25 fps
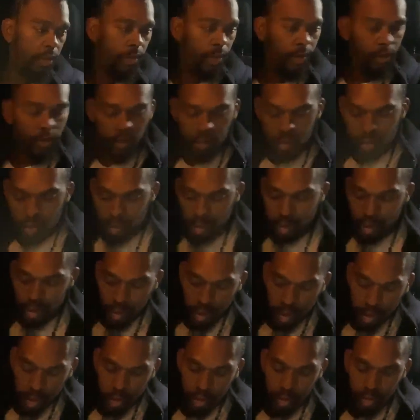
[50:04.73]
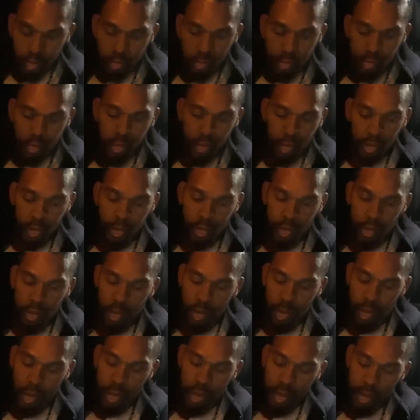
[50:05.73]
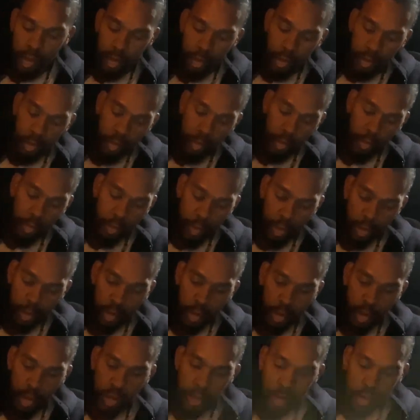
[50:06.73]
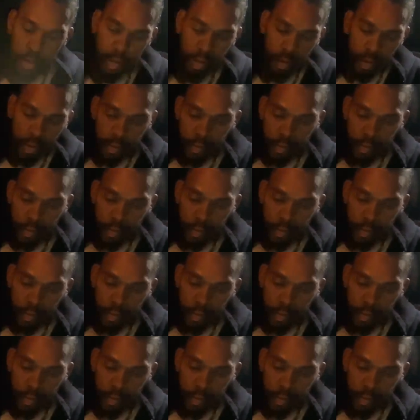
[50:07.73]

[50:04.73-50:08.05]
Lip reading: That should get led to you. Your head should be the tail.